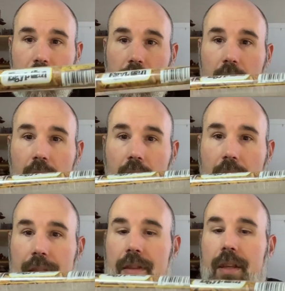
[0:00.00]

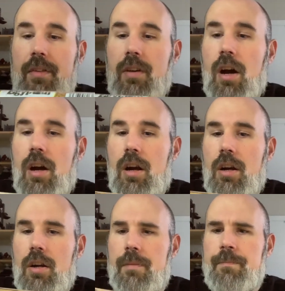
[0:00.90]
And these
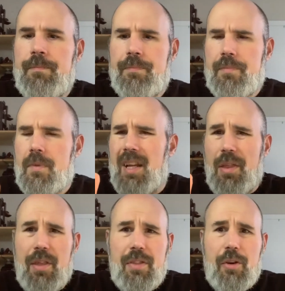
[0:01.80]
are, I
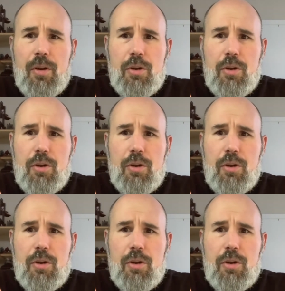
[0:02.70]
think they're